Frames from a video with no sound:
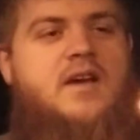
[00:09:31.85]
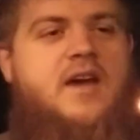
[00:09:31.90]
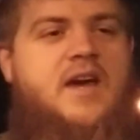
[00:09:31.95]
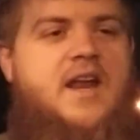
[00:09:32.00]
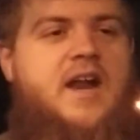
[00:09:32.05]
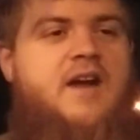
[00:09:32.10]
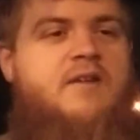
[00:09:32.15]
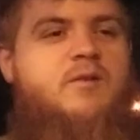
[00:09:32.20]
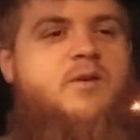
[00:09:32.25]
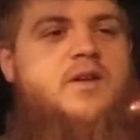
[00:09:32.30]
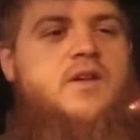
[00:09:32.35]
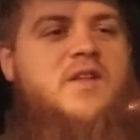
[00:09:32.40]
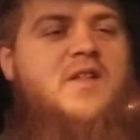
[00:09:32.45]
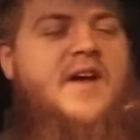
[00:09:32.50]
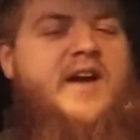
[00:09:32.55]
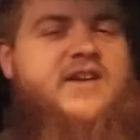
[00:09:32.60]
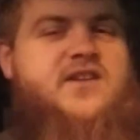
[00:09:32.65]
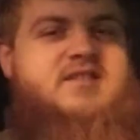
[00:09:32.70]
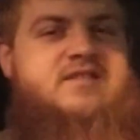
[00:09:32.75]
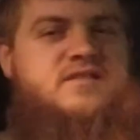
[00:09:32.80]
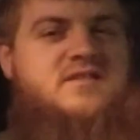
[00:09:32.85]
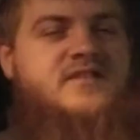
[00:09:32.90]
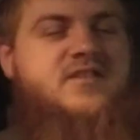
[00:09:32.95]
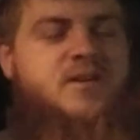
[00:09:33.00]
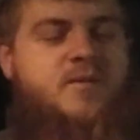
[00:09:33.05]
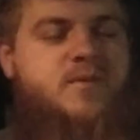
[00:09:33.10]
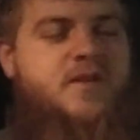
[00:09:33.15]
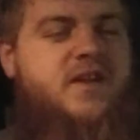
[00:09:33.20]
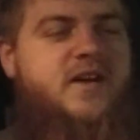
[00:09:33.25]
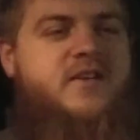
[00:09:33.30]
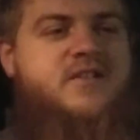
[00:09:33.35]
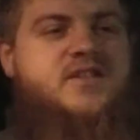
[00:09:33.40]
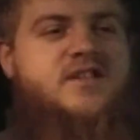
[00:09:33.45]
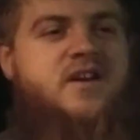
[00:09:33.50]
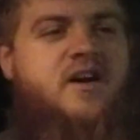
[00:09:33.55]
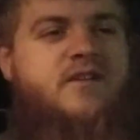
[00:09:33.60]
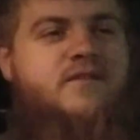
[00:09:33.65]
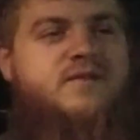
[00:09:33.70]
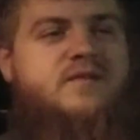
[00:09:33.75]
And I really liked some of their stuff.